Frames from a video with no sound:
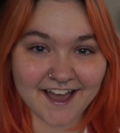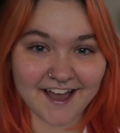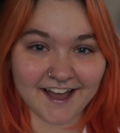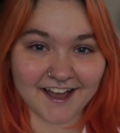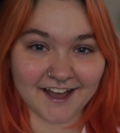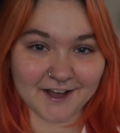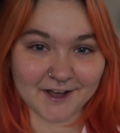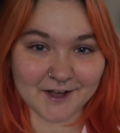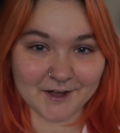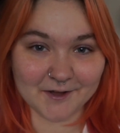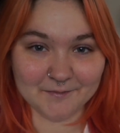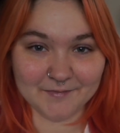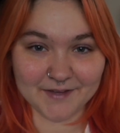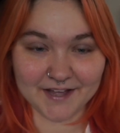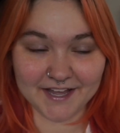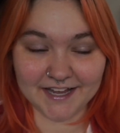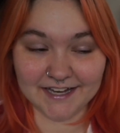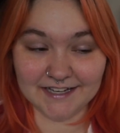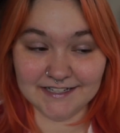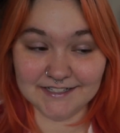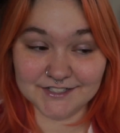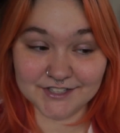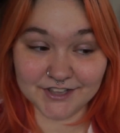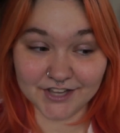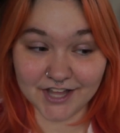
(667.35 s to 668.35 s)
um,
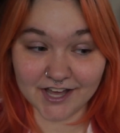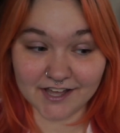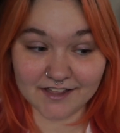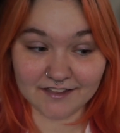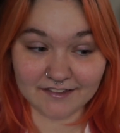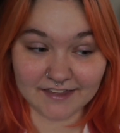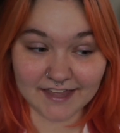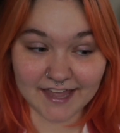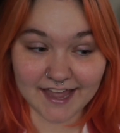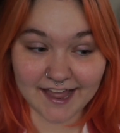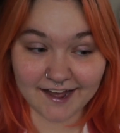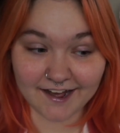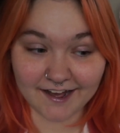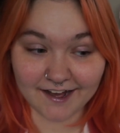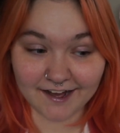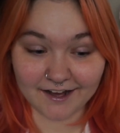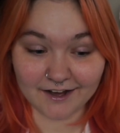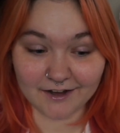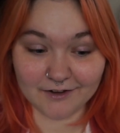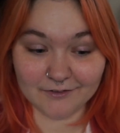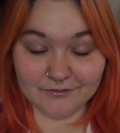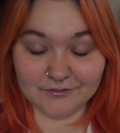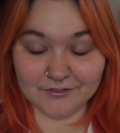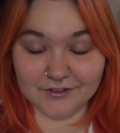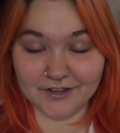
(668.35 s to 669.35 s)
and luckily
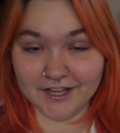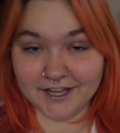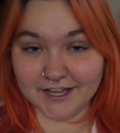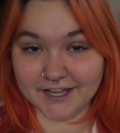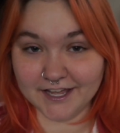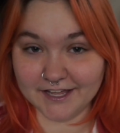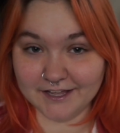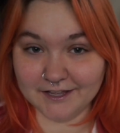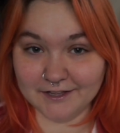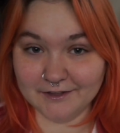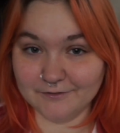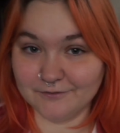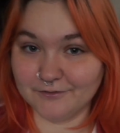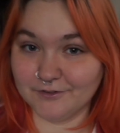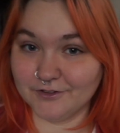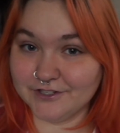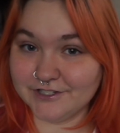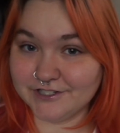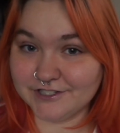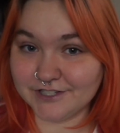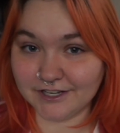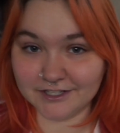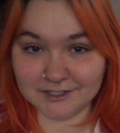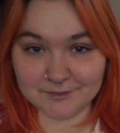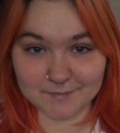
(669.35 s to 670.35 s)
have like a fully
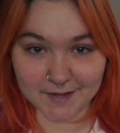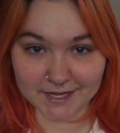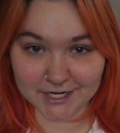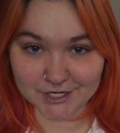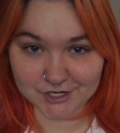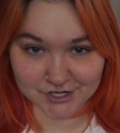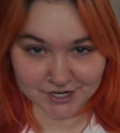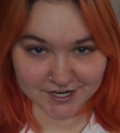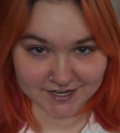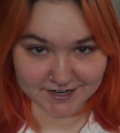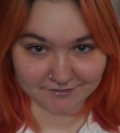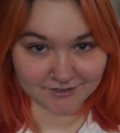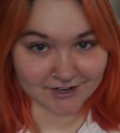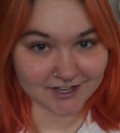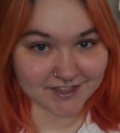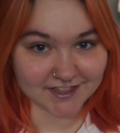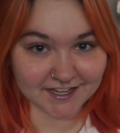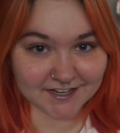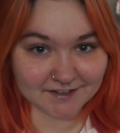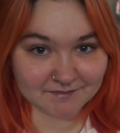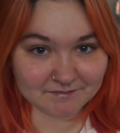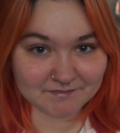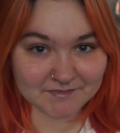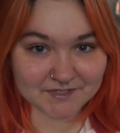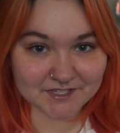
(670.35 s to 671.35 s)
stocked pantry and
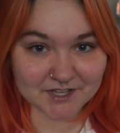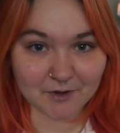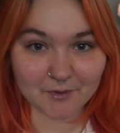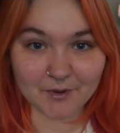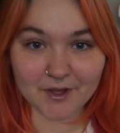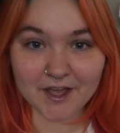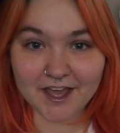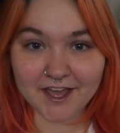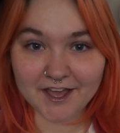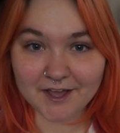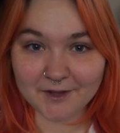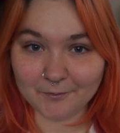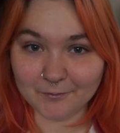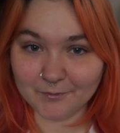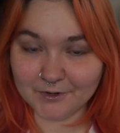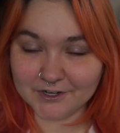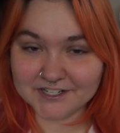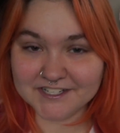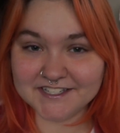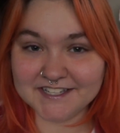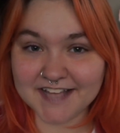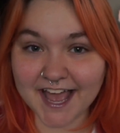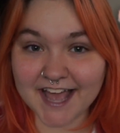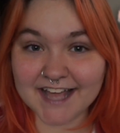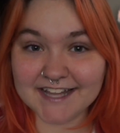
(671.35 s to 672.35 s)
everything. So we're
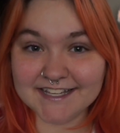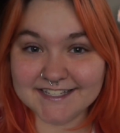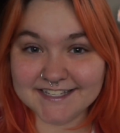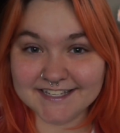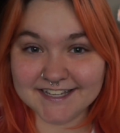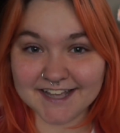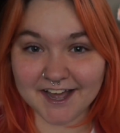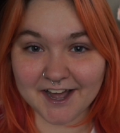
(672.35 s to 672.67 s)
set.